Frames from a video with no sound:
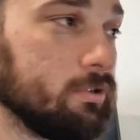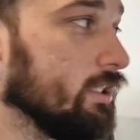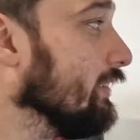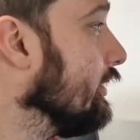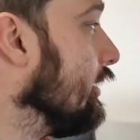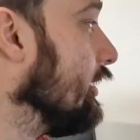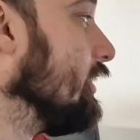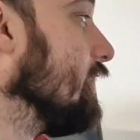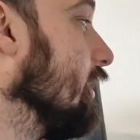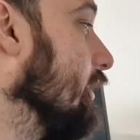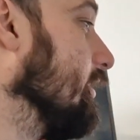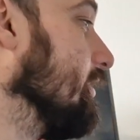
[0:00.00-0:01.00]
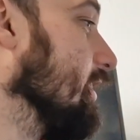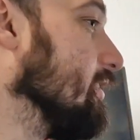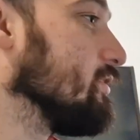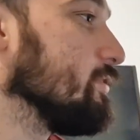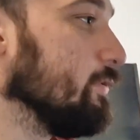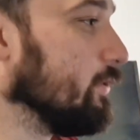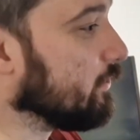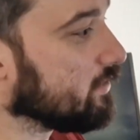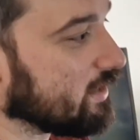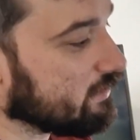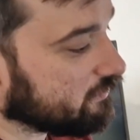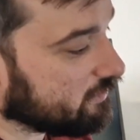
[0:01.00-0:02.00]
it and then screw it all
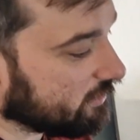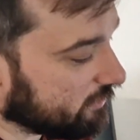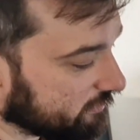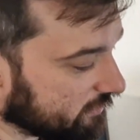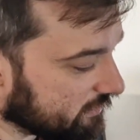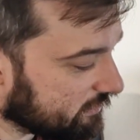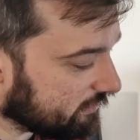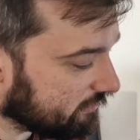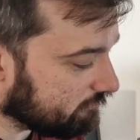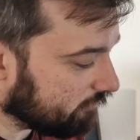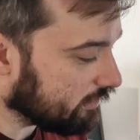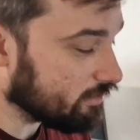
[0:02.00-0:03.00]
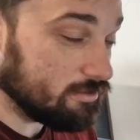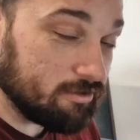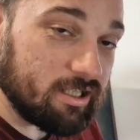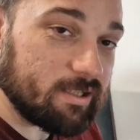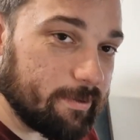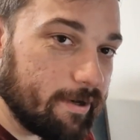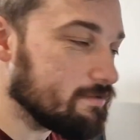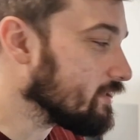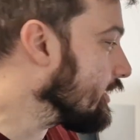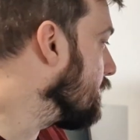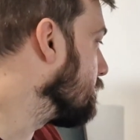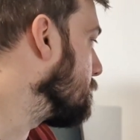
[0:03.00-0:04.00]
together, and it's a good experience to
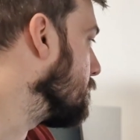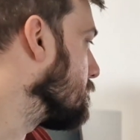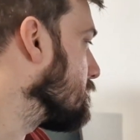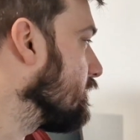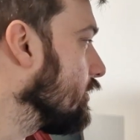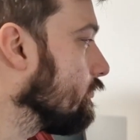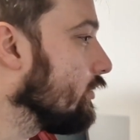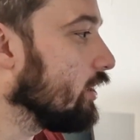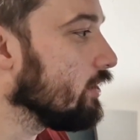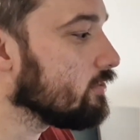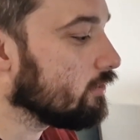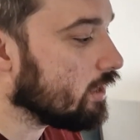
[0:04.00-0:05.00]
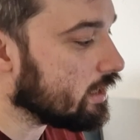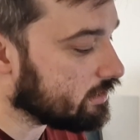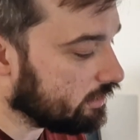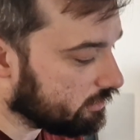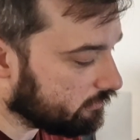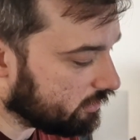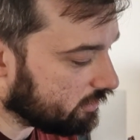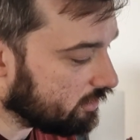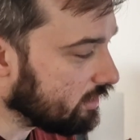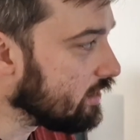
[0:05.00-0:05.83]
have, to be honest with you. I really enjoyed actually doing it.